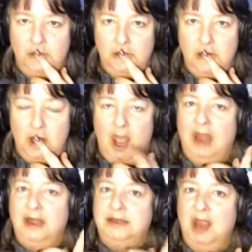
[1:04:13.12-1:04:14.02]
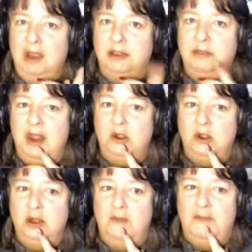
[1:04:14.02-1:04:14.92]
a documentary
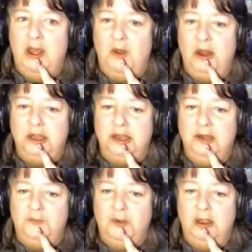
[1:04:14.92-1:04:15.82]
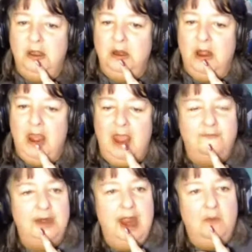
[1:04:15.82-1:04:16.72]
about a different, I
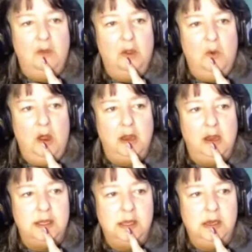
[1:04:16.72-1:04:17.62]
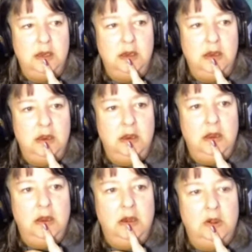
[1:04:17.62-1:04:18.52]
forgot where it was.
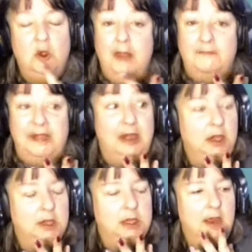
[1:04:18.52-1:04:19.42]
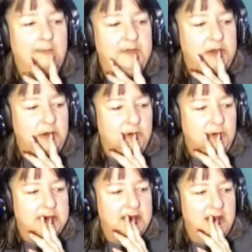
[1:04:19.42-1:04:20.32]
Crap, and I looked it up too because I
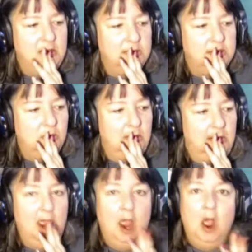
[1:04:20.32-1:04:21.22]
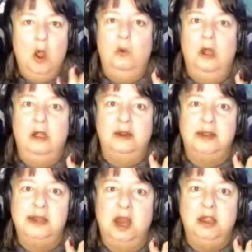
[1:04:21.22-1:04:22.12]
thought it was cool, where the
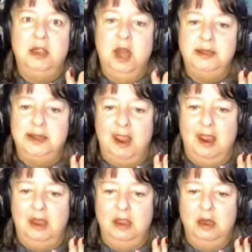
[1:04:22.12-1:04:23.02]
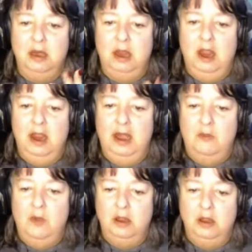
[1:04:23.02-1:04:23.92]
sun does that. And I
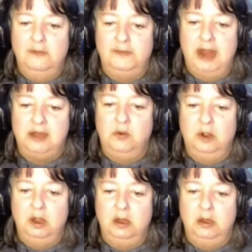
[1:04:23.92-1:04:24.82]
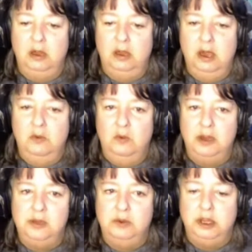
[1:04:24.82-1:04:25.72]
wonder if that's where it was
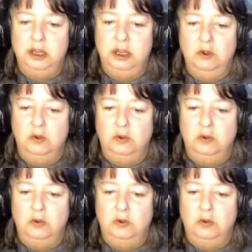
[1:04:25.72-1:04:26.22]
with you.